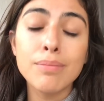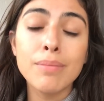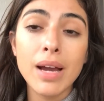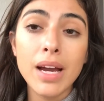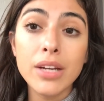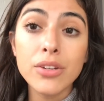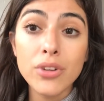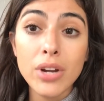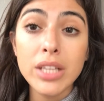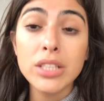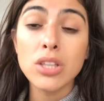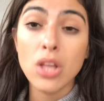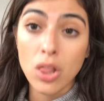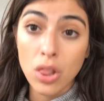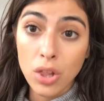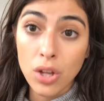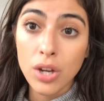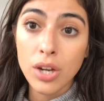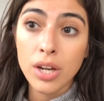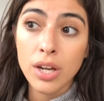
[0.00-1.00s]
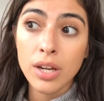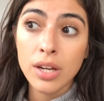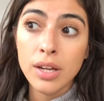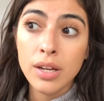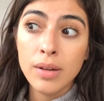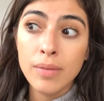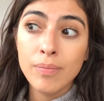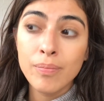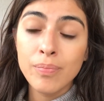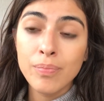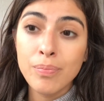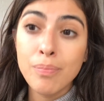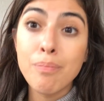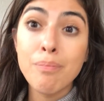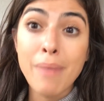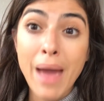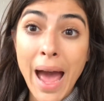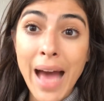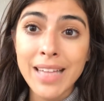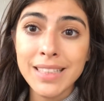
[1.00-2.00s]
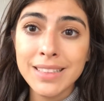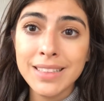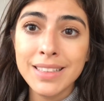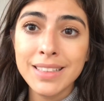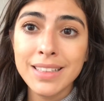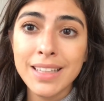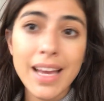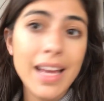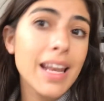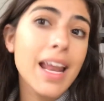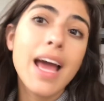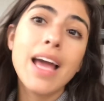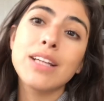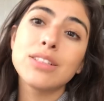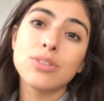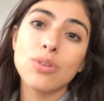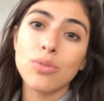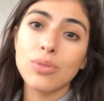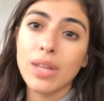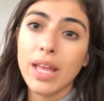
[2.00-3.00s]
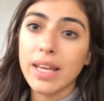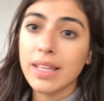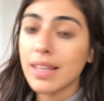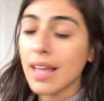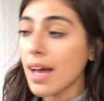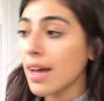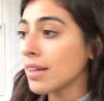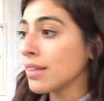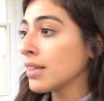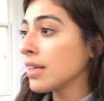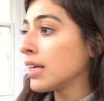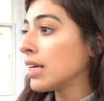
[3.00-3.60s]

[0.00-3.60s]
My under eyes look matte, and I don't like that.